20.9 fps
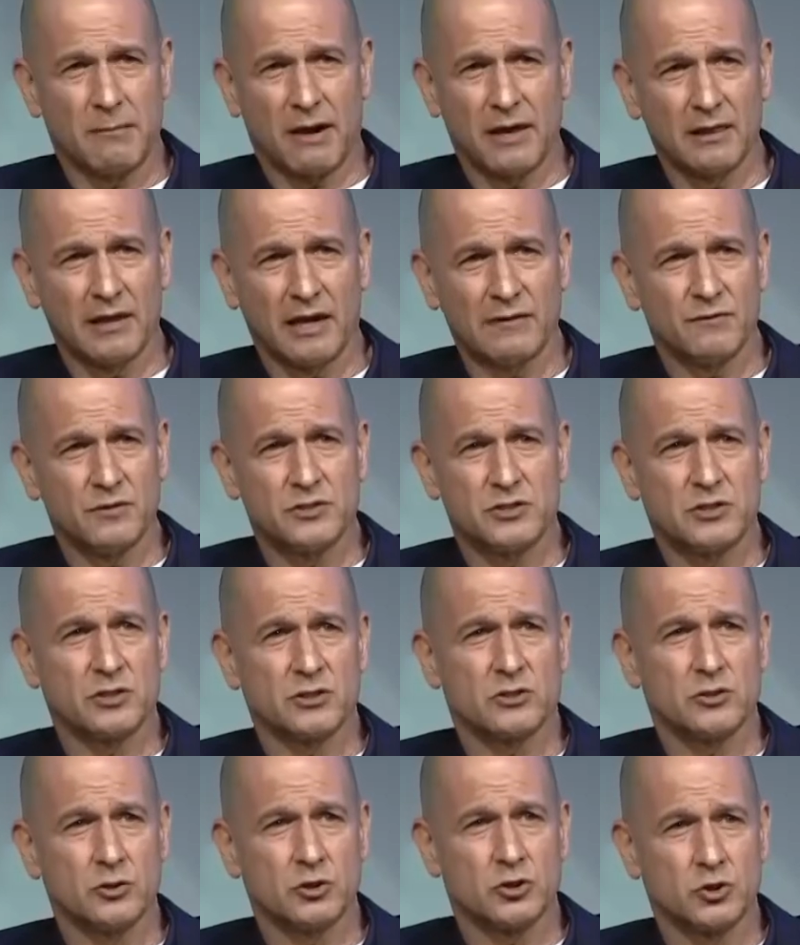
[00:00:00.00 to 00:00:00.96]
life is
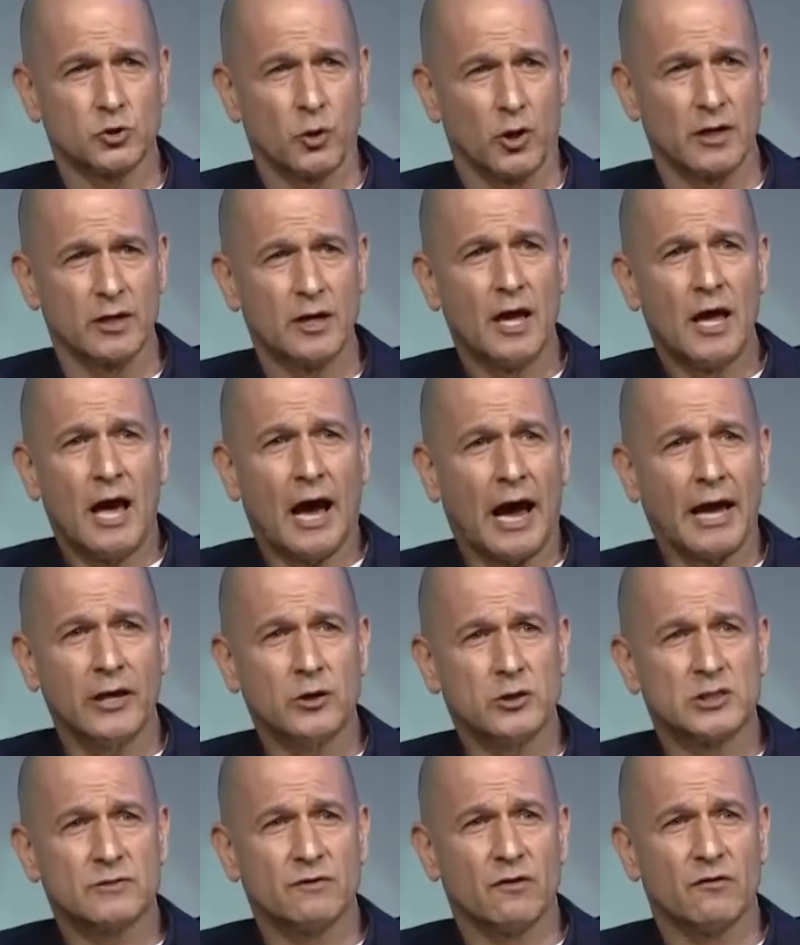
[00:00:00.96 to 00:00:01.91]
just too short. I
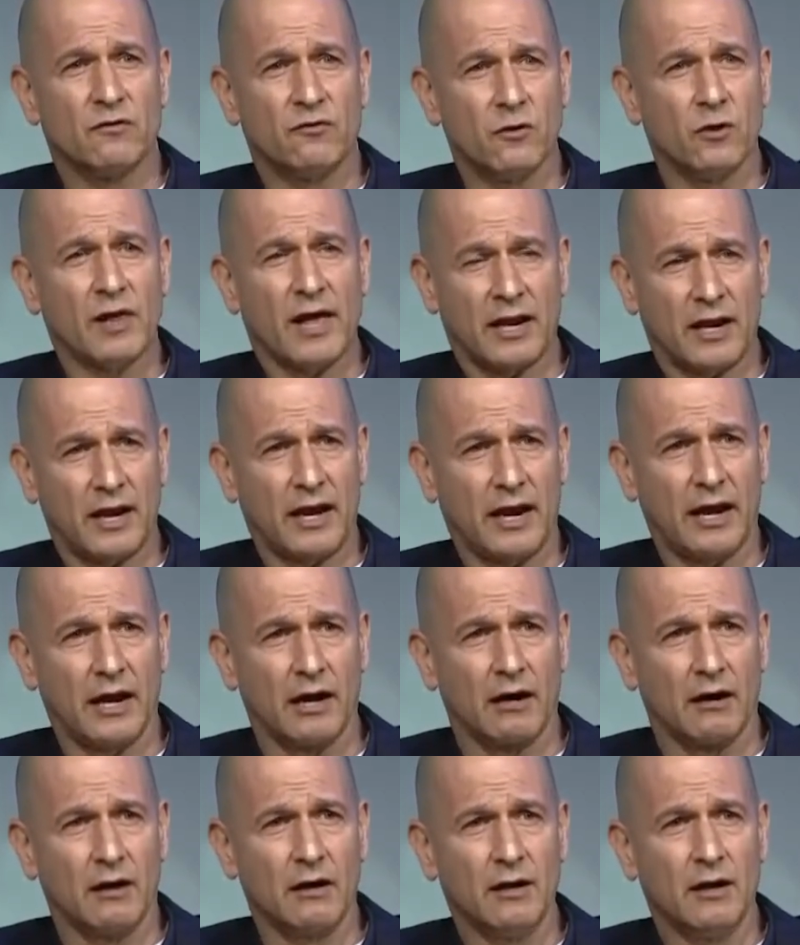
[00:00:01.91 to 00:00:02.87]
used to have a full head of
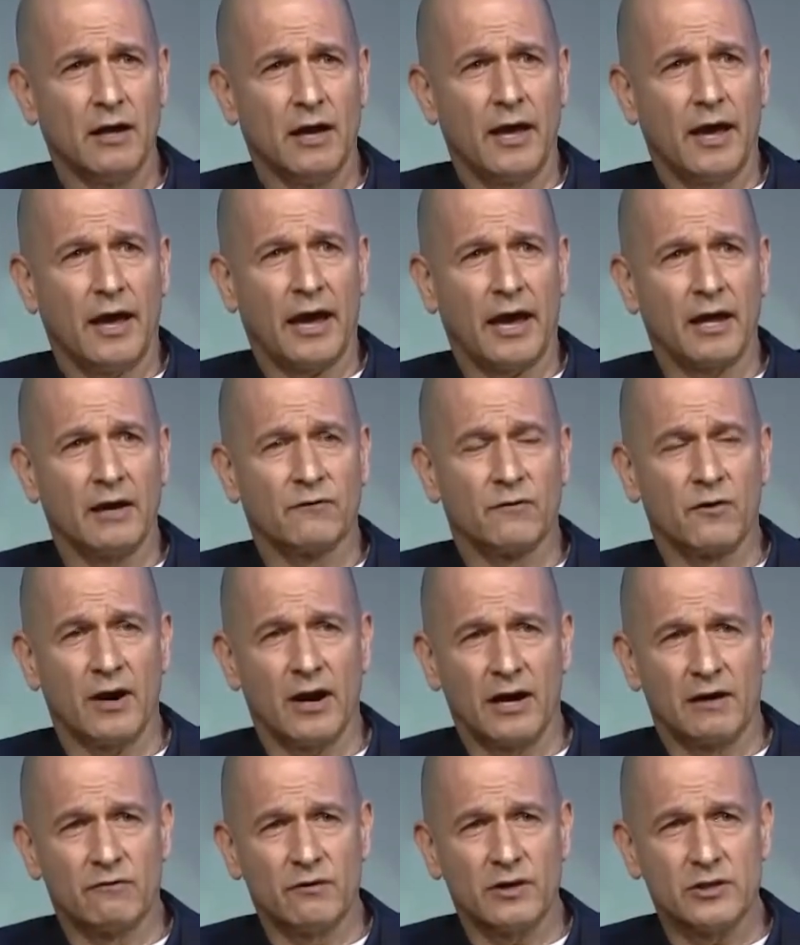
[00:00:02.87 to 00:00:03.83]
hair, and for
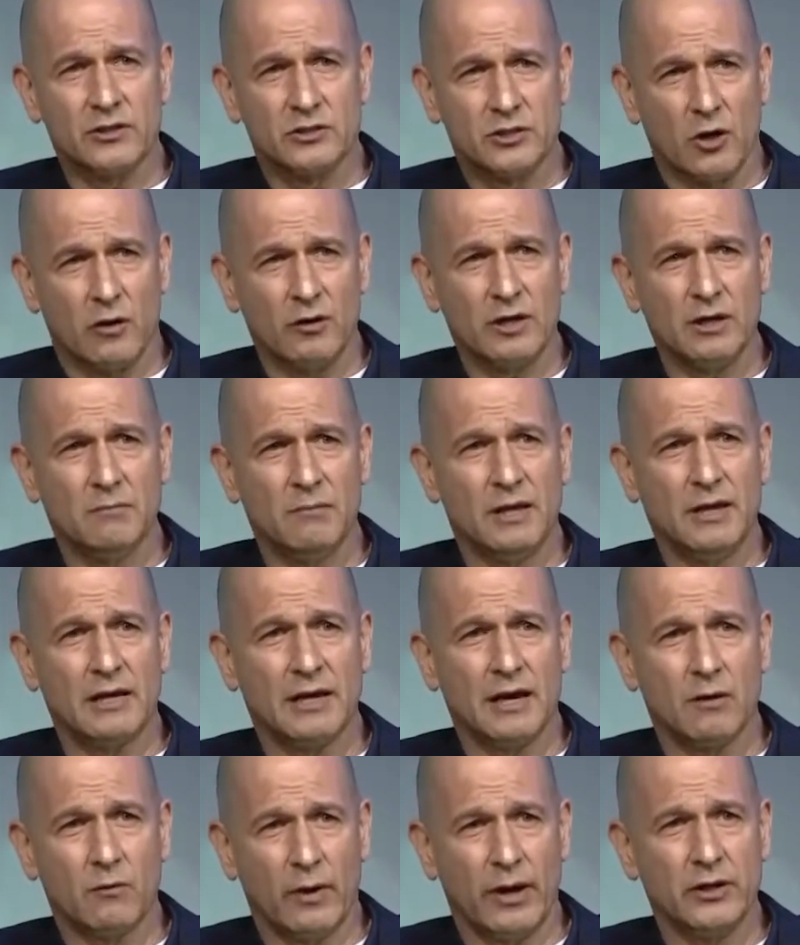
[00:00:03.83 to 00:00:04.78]
every zoning meeting
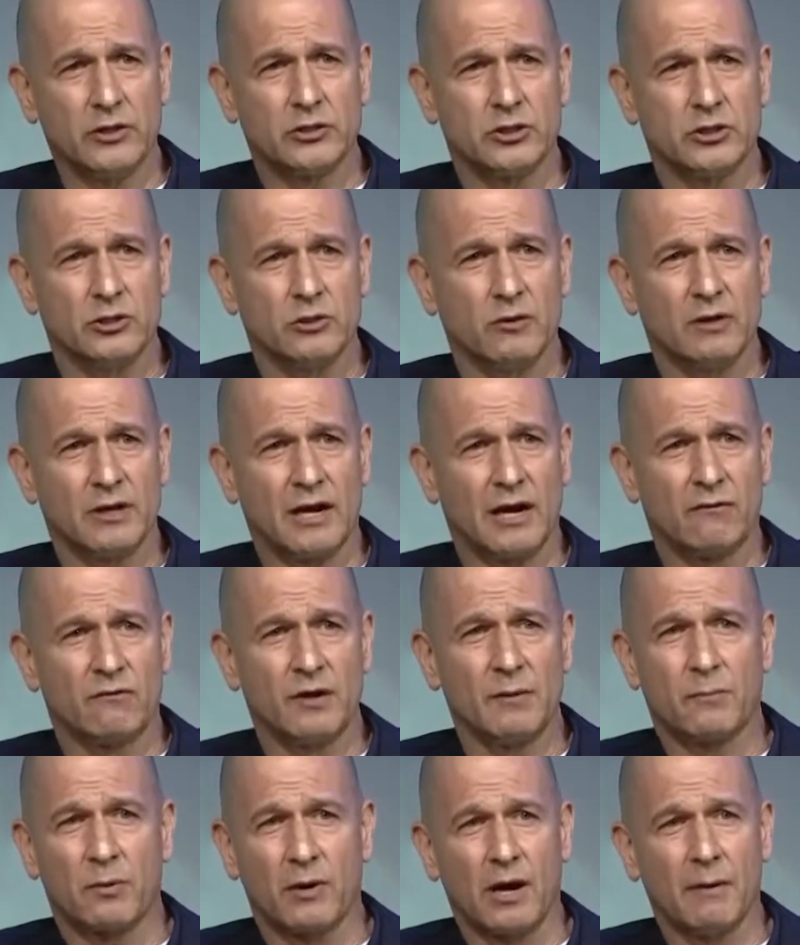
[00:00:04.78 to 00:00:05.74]
I went to and
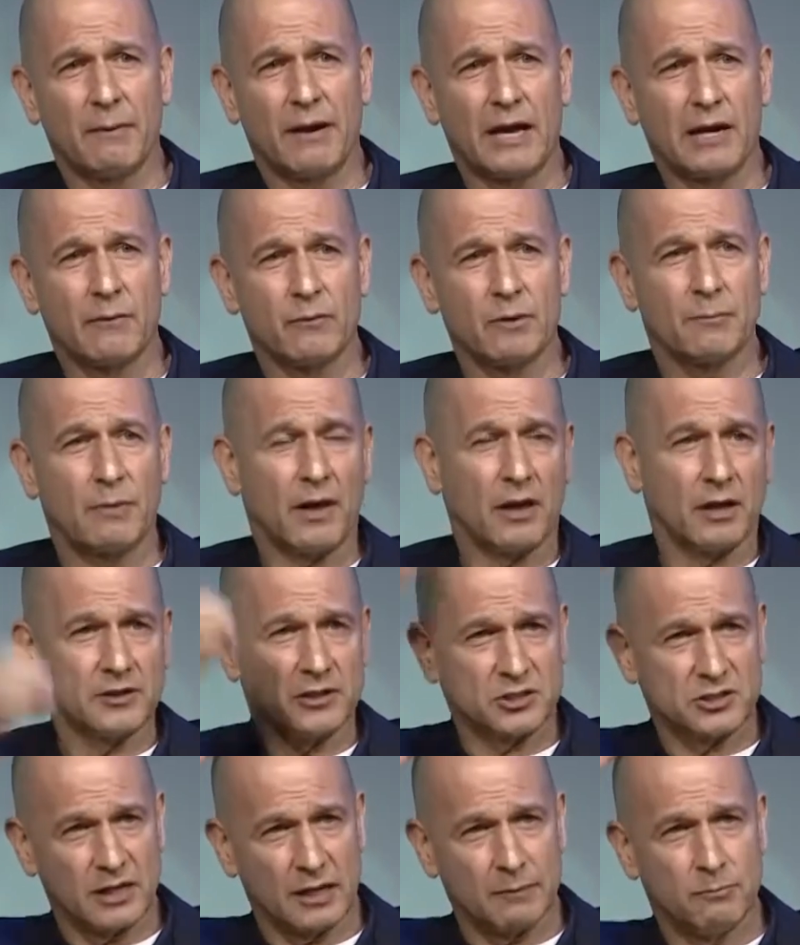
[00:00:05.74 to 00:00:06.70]
every problem I had with a
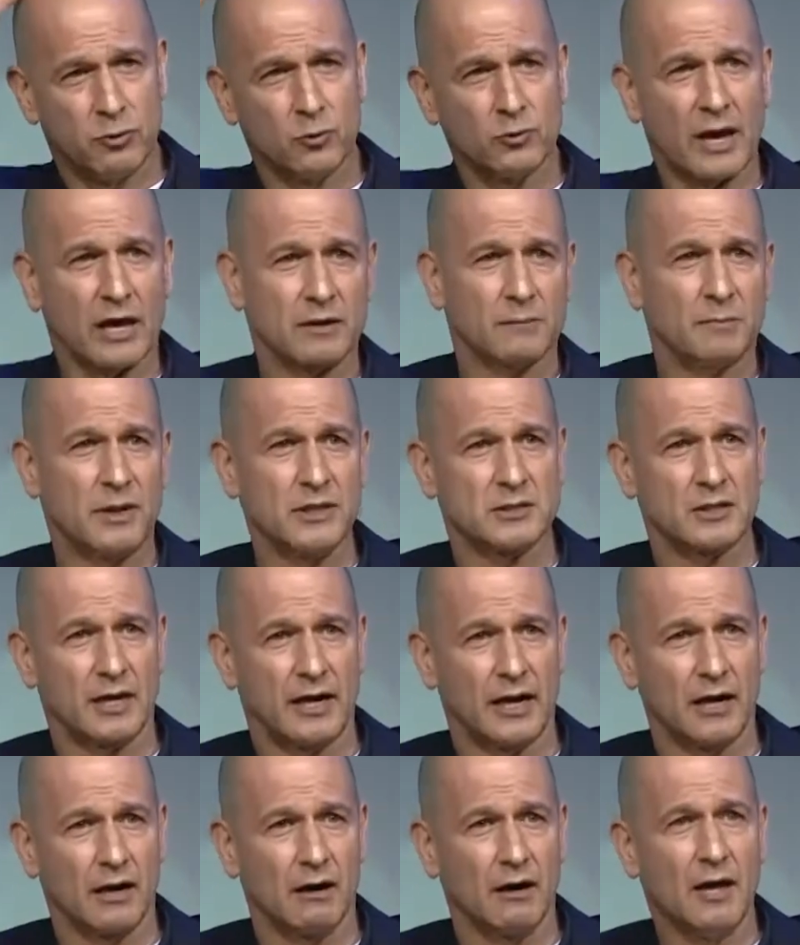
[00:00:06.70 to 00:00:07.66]
politician, I pulled out a piece of
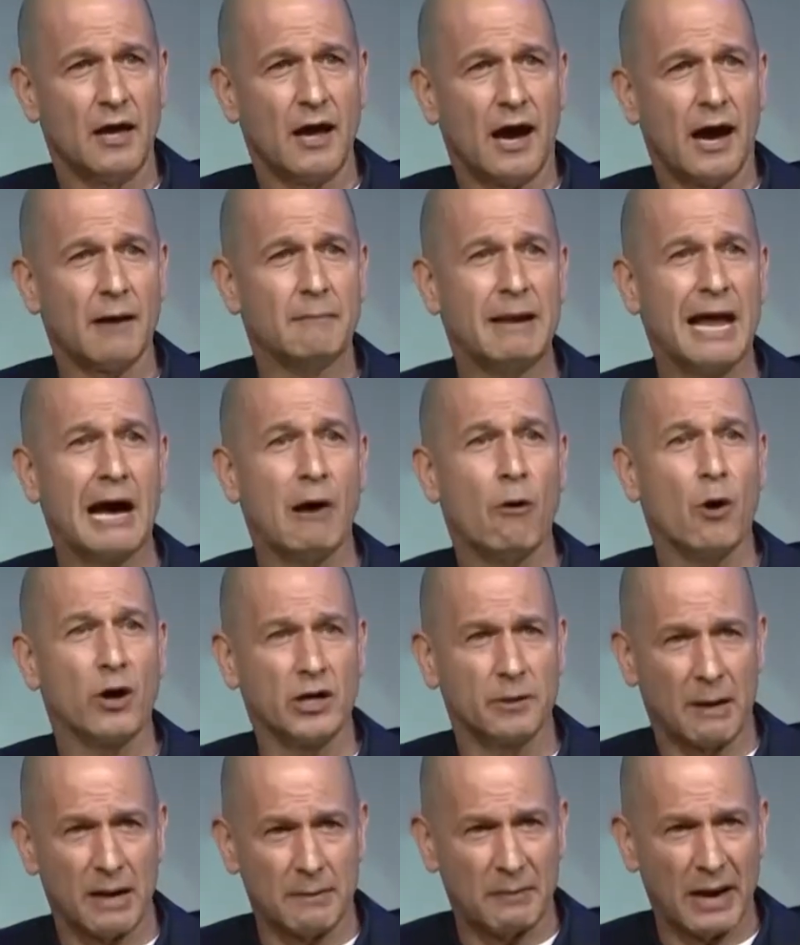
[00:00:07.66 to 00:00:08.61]
hair. I'm now
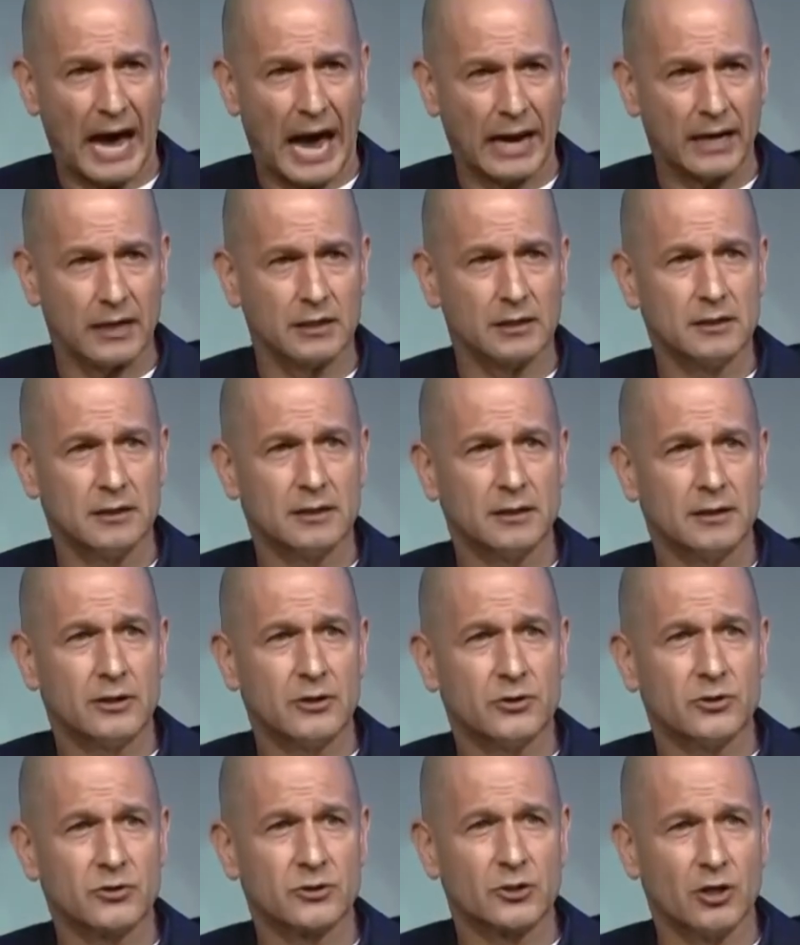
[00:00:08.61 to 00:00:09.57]
onto my back.
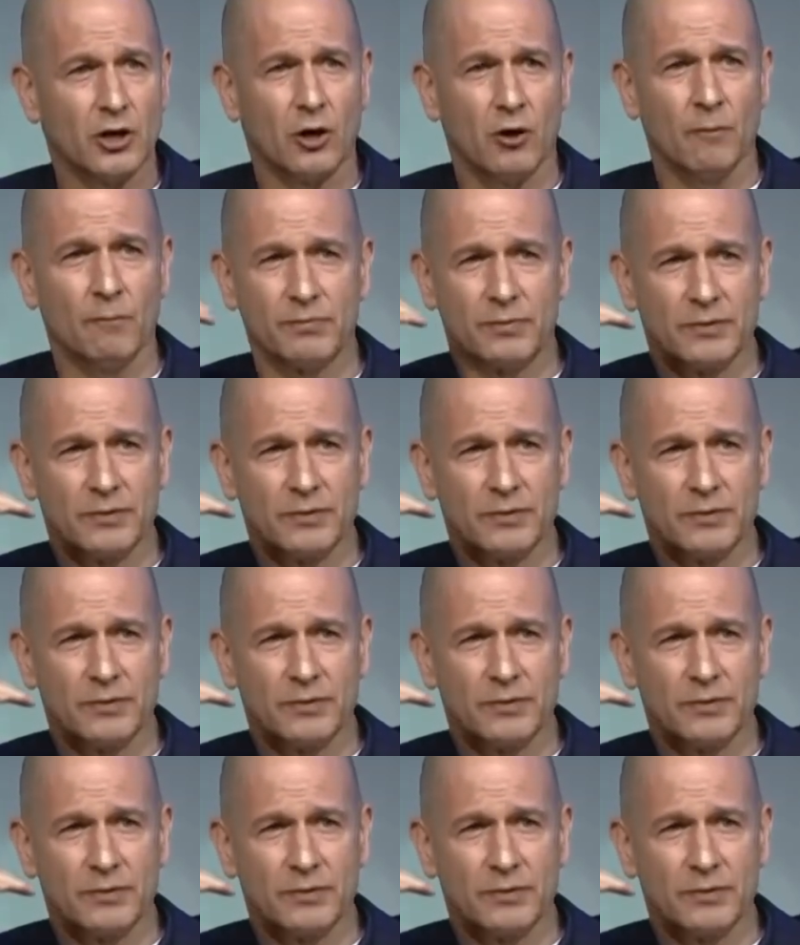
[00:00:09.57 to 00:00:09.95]
So.